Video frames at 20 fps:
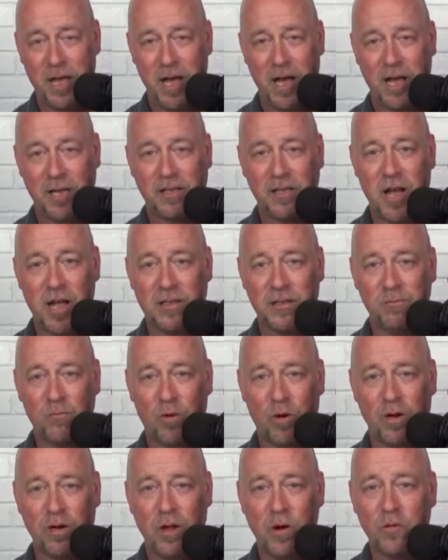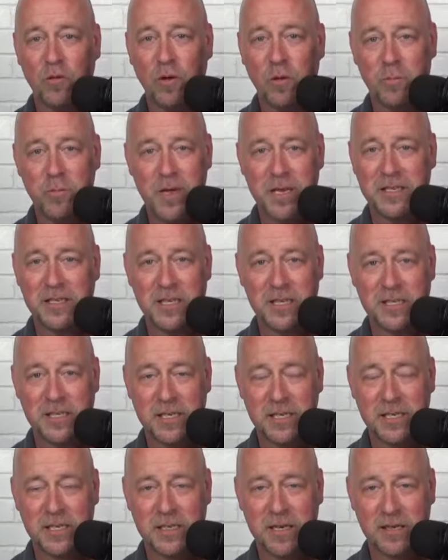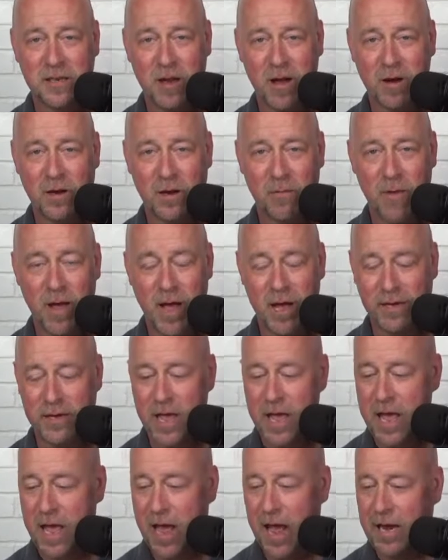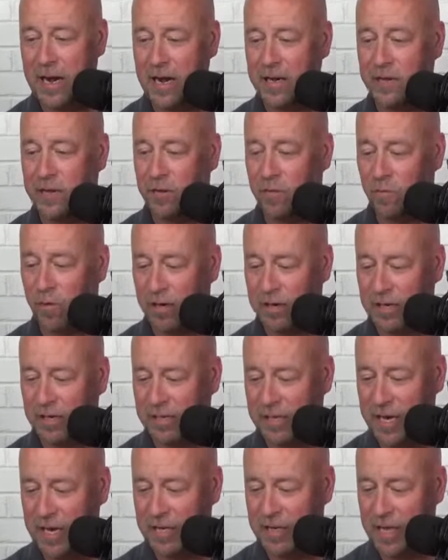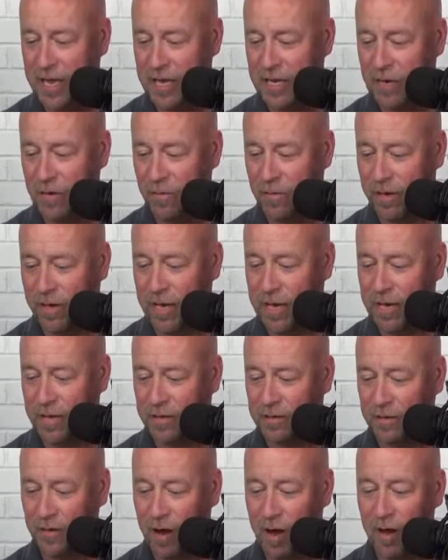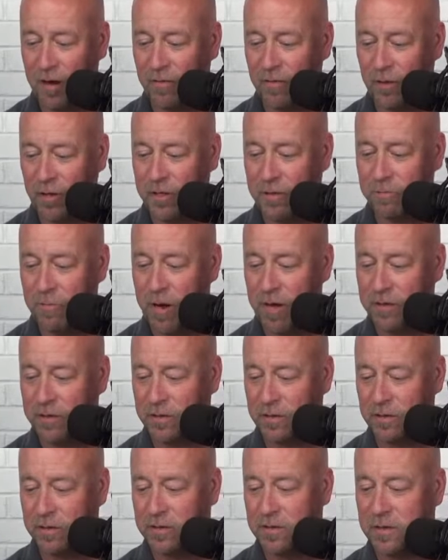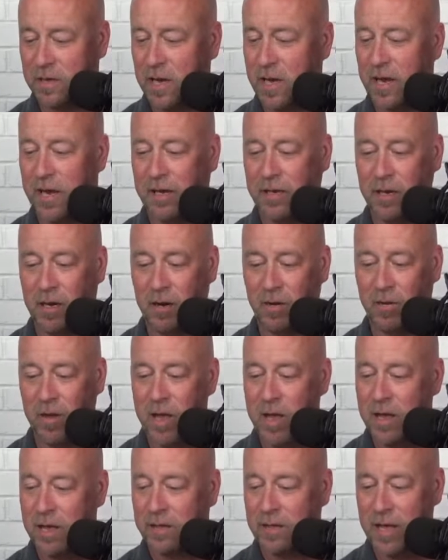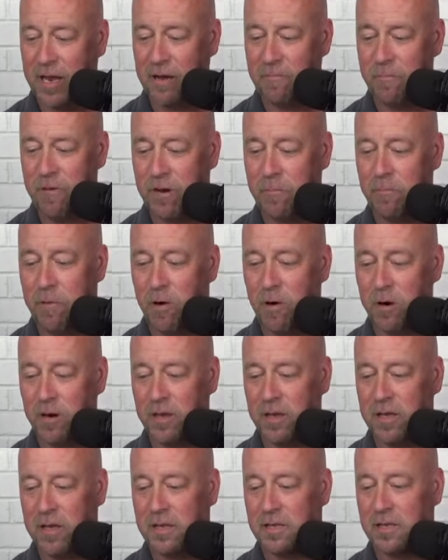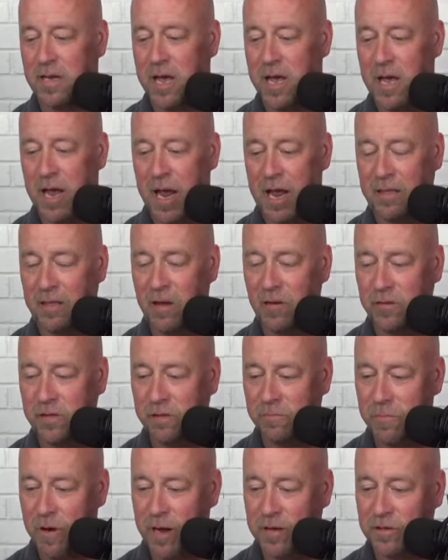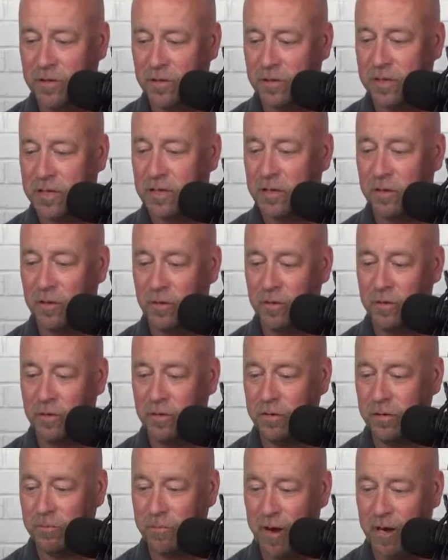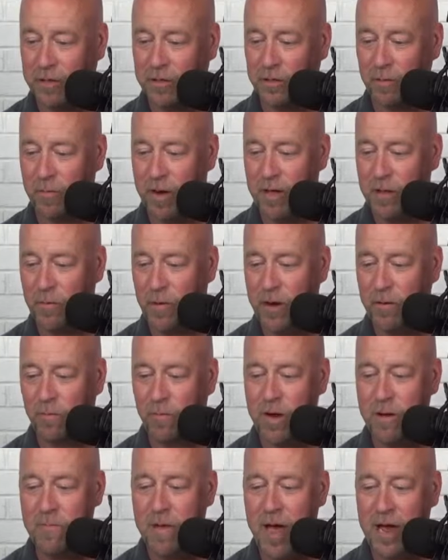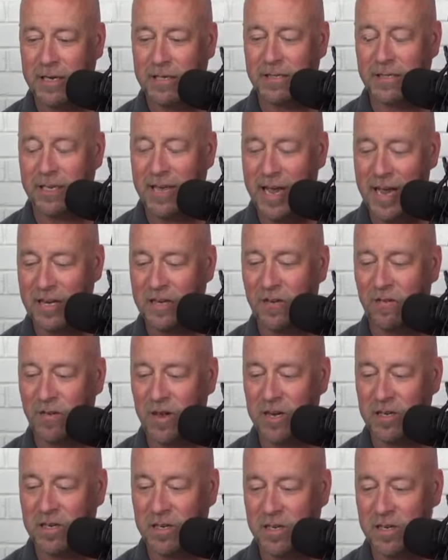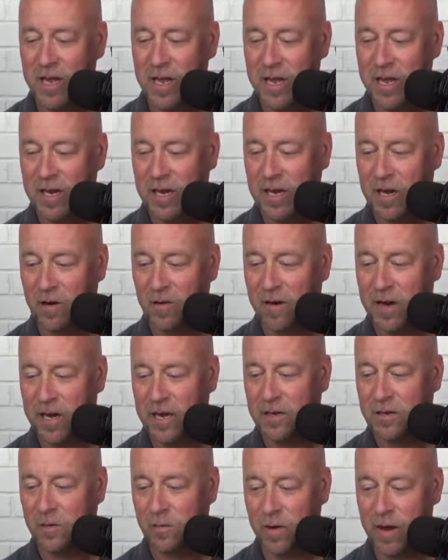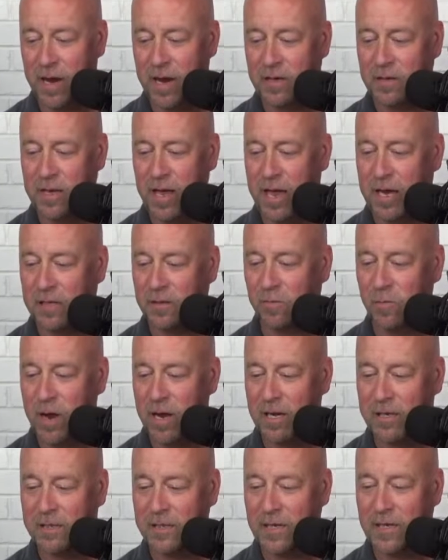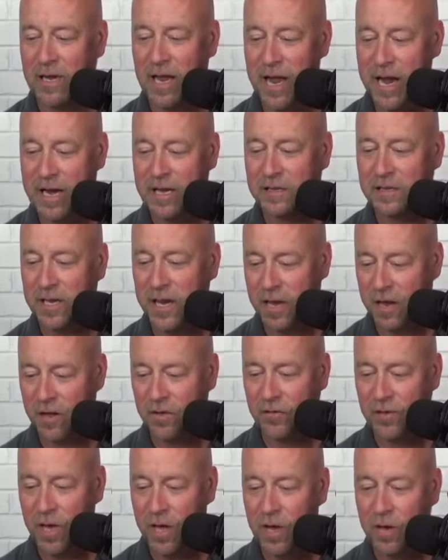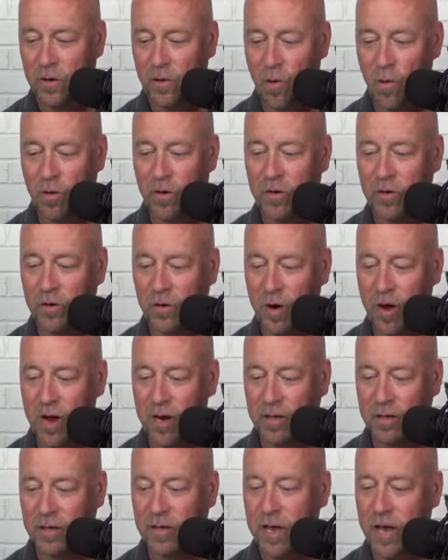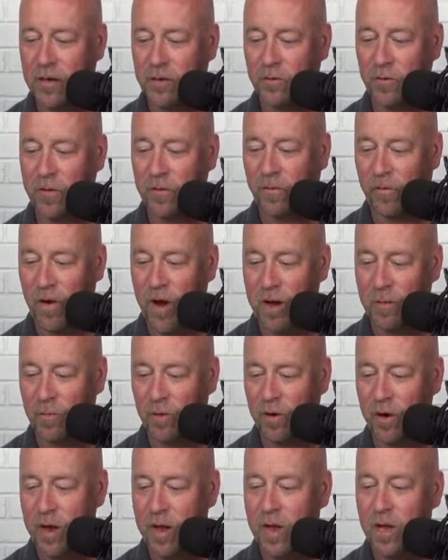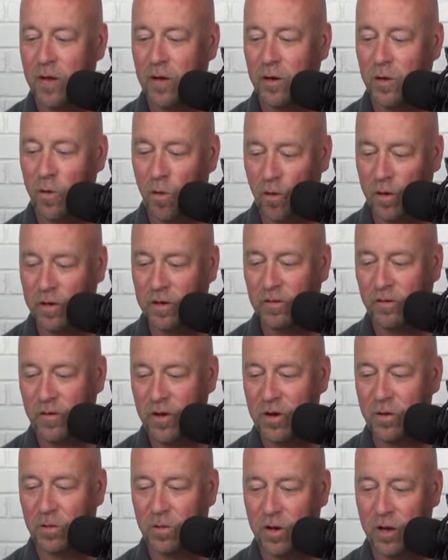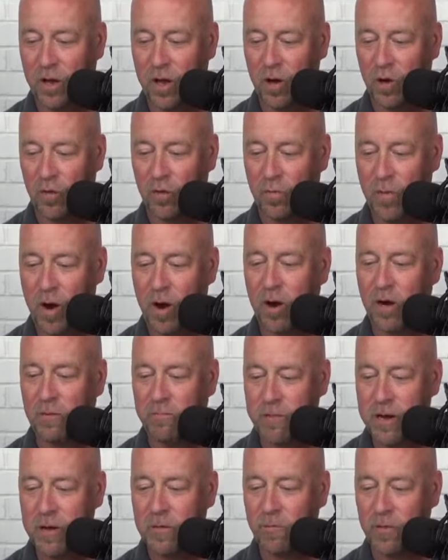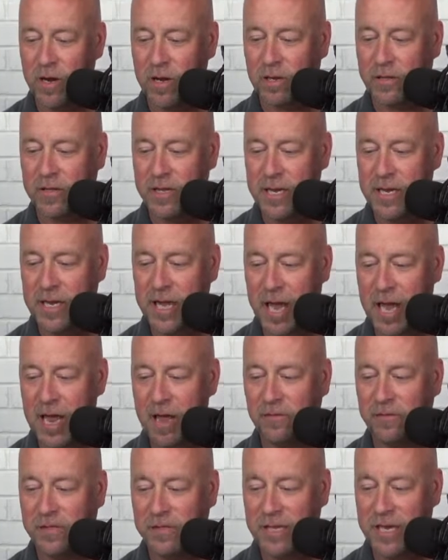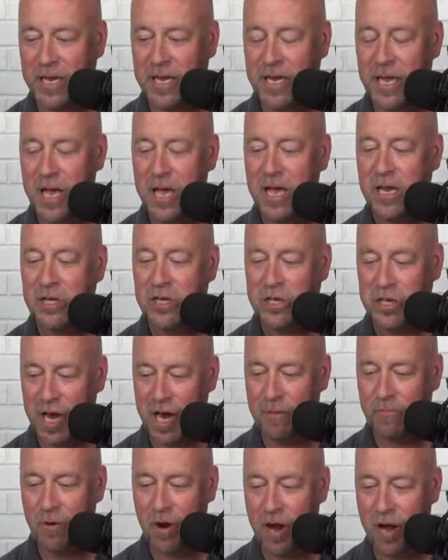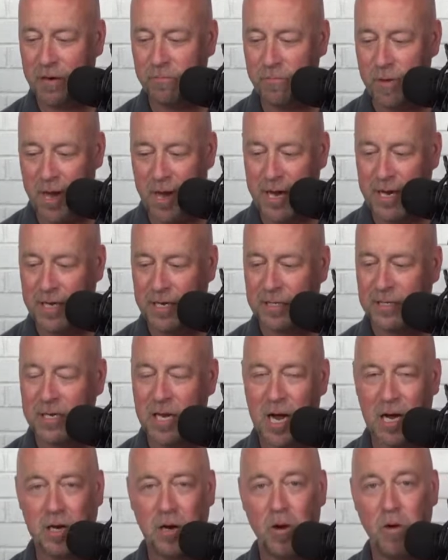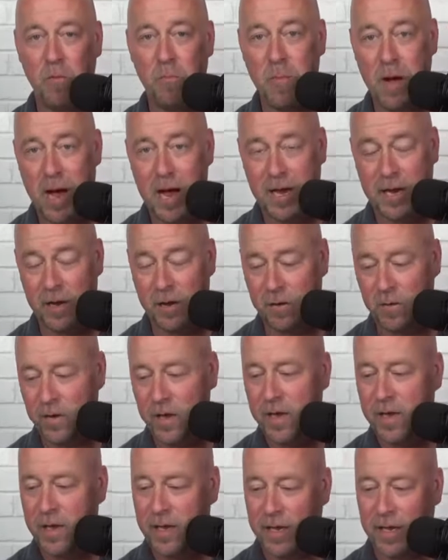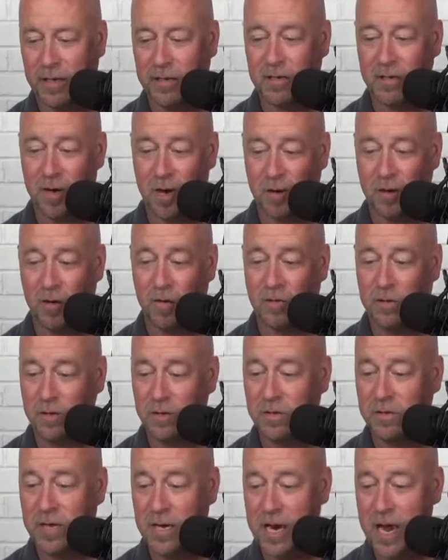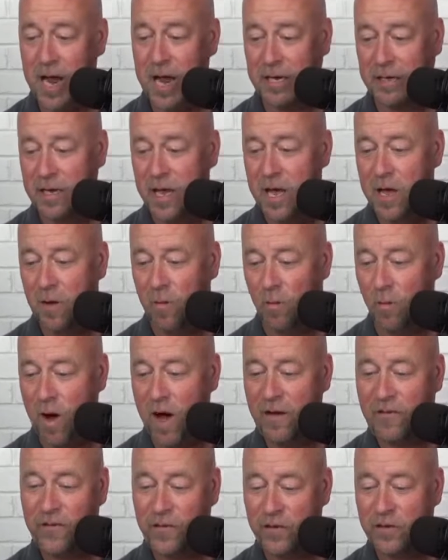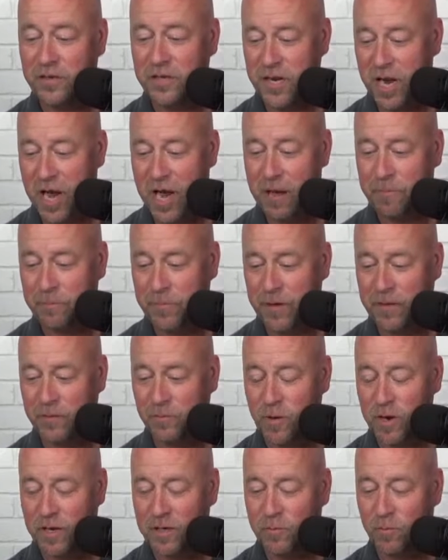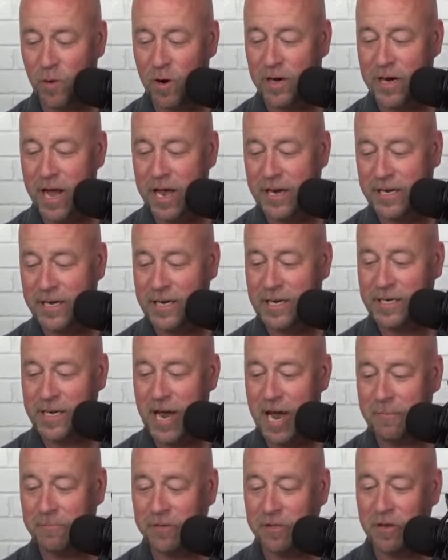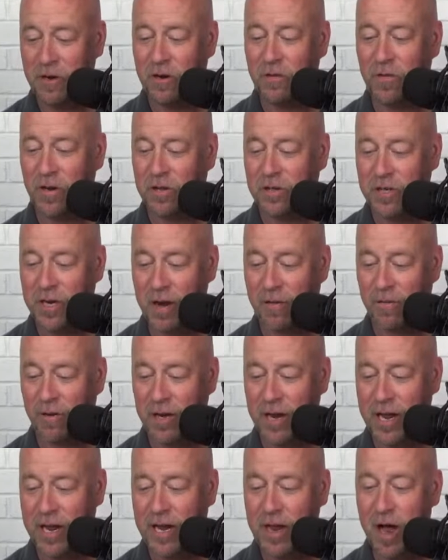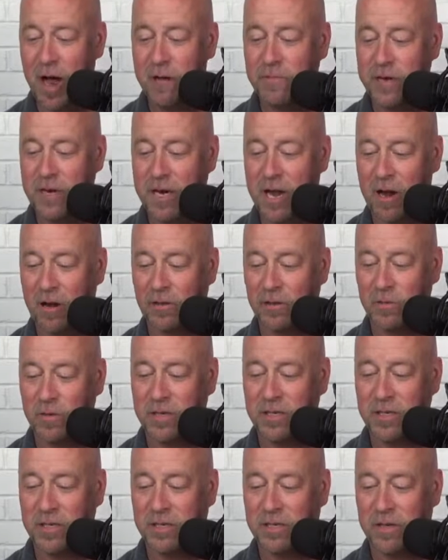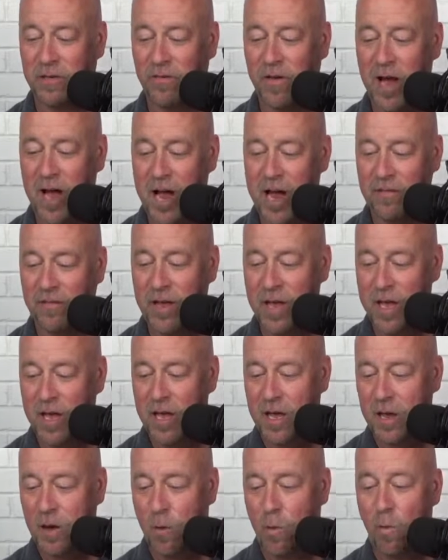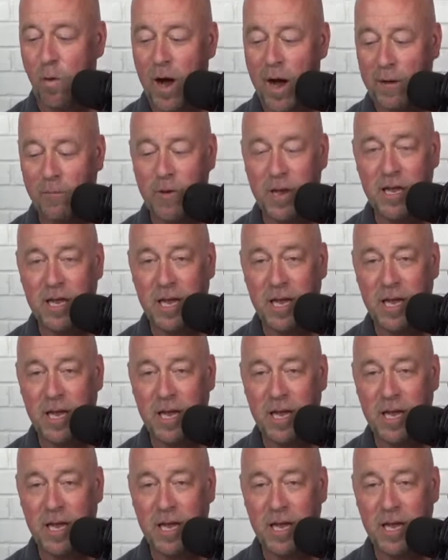Lots more local businesses to talk about, and I do want to say thank you again to all of our sponsors, that have been a part of this. And those sponsors include new sponsor, by the way, Remax Land Division here in Durant, as well as Alliance Health, Corner Drug, the Country Framer, Gordon Funeral Home, Heartbeat Realty, KFC, Shamrock Bank, Taco Mayo, it's Taco Tuesday night, Waffle Shop, as well as Workout Anytime, Studeville Chevrolet, Omnicare 365, Why We